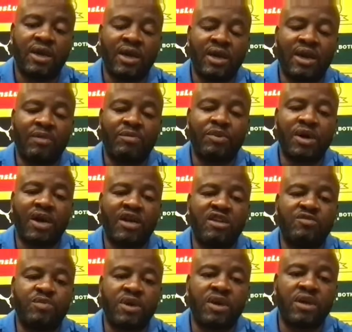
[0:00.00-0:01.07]
And Kapinga
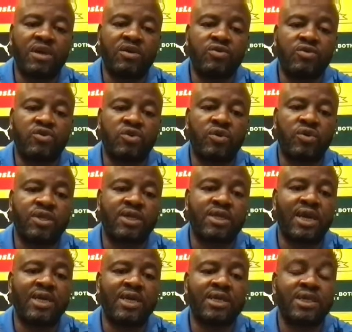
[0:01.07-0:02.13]
is beginning to show his
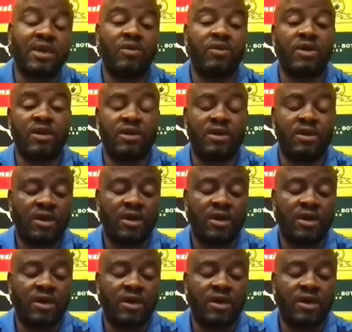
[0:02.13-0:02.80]
signs now. And